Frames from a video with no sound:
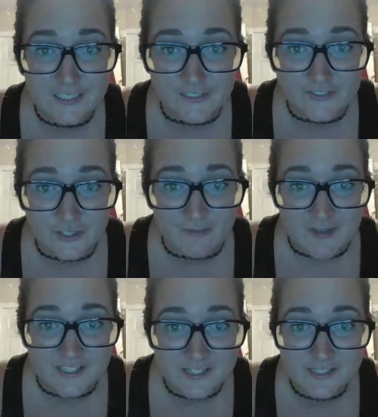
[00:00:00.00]
Eastern
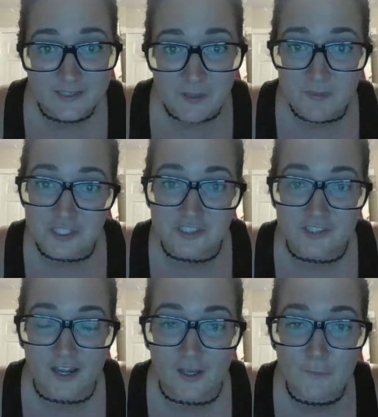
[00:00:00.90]
mysticism is, he's
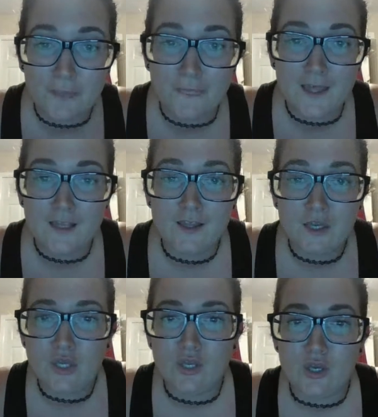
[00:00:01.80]
like,
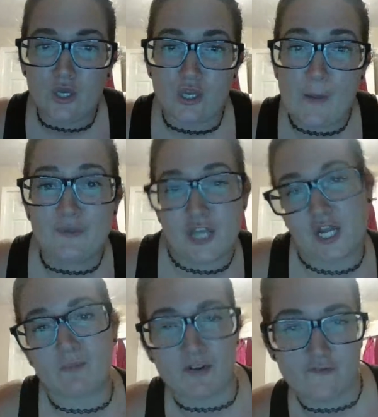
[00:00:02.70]

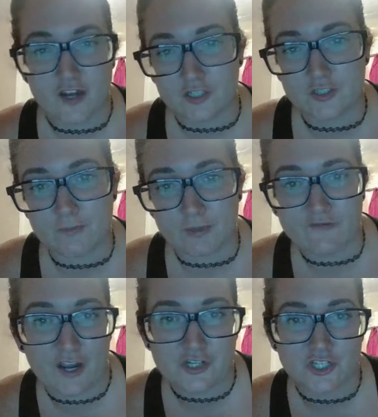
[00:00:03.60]
obtaining
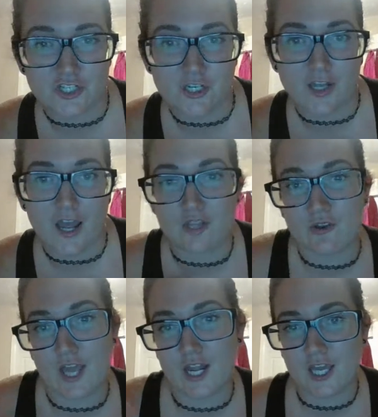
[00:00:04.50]
perfection, and you
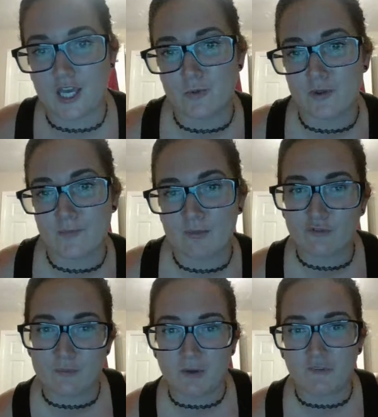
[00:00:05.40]
can't hang out with people
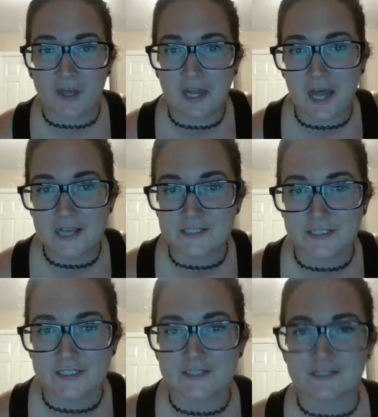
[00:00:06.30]
from different
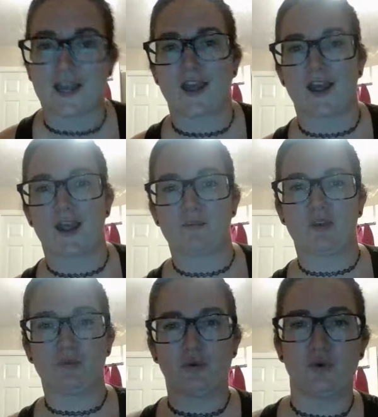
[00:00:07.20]
classes and
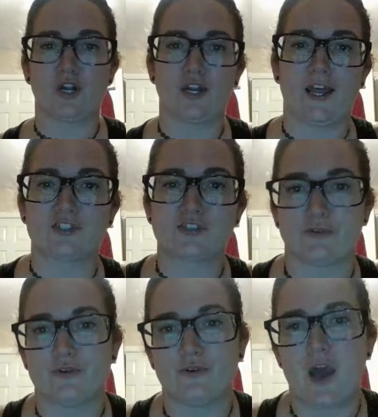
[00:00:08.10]
people who are like
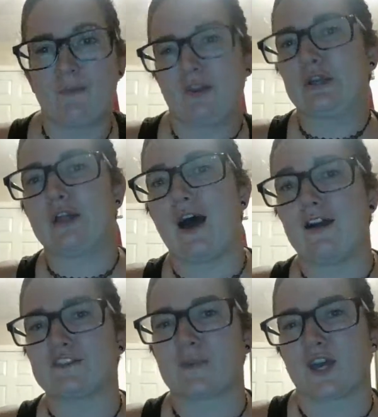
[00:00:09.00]
screwed up in their
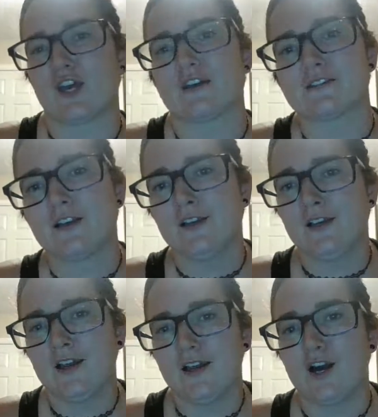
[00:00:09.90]
lives because
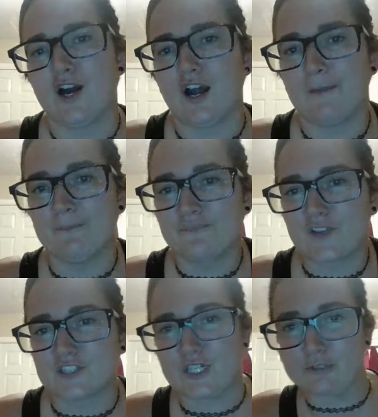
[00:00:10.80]

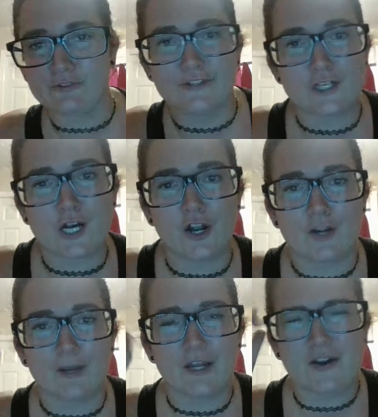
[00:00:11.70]
it's gonna ruin your
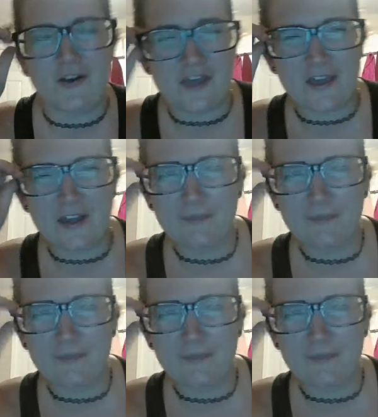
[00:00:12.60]
karma and all that. And I'm